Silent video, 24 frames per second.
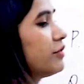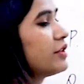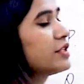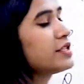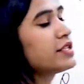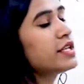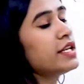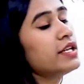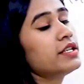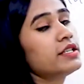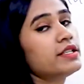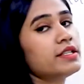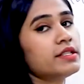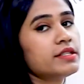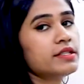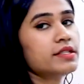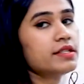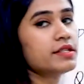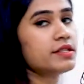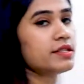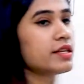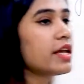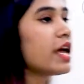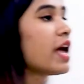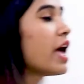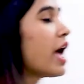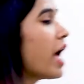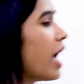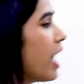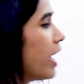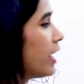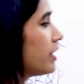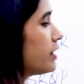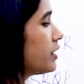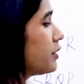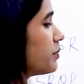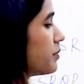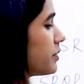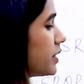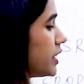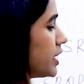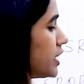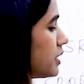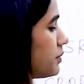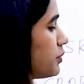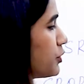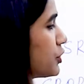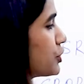the sentences, and the
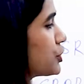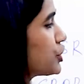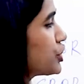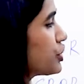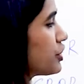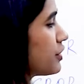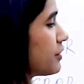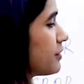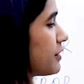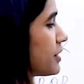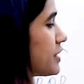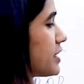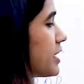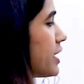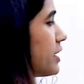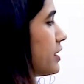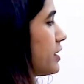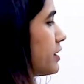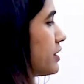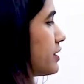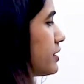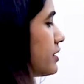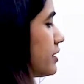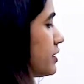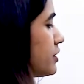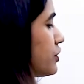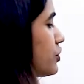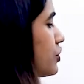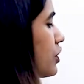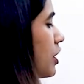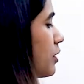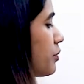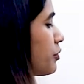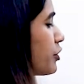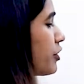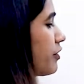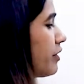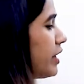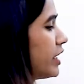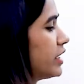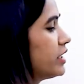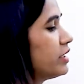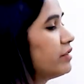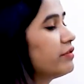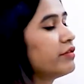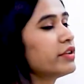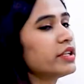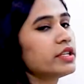middle portion of the sentences you are
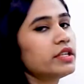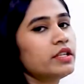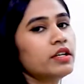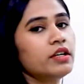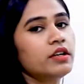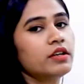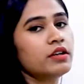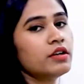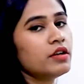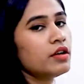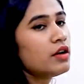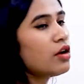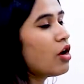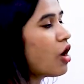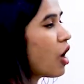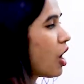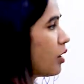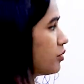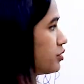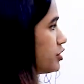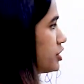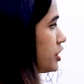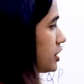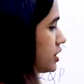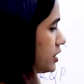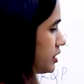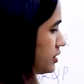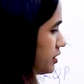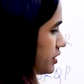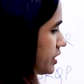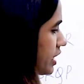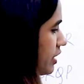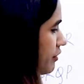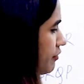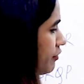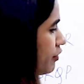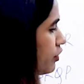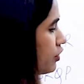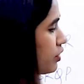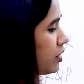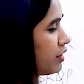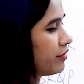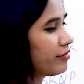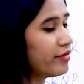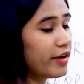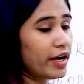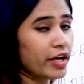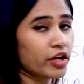provided with the options, say 4
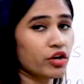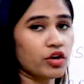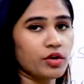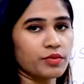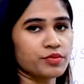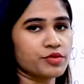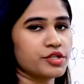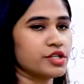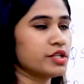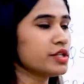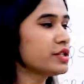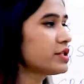or 5 options.